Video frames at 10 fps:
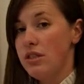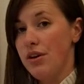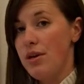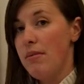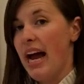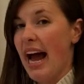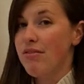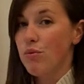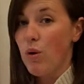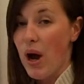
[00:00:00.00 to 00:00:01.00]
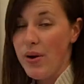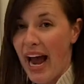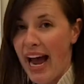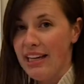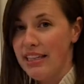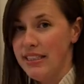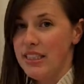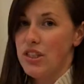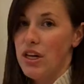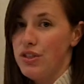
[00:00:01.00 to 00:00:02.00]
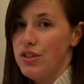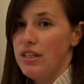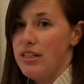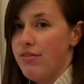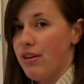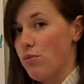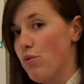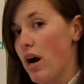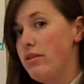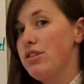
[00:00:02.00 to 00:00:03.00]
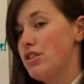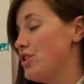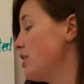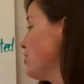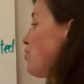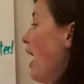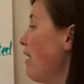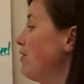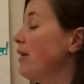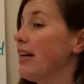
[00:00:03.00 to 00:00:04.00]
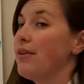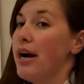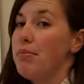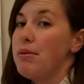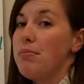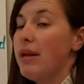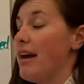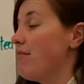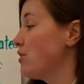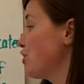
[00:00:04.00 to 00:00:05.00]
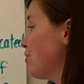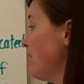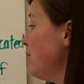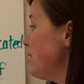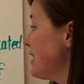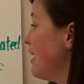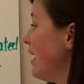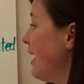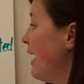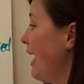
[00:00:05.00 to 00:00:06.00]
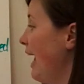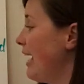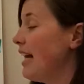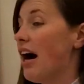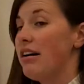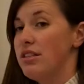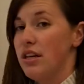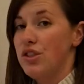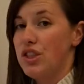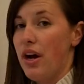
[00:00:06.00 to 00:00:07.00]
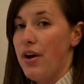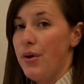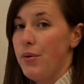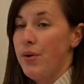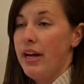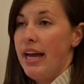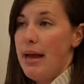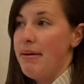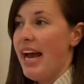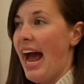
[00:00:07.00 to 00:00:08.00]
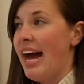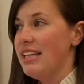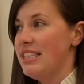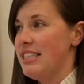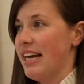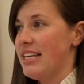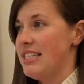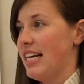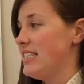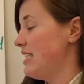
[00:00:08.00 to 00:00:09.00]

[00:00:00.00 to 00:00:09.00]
so you might have a road atlas that shows you the different roads that you could travel, and it'll help you plan for trips. It could also be an atlas that contains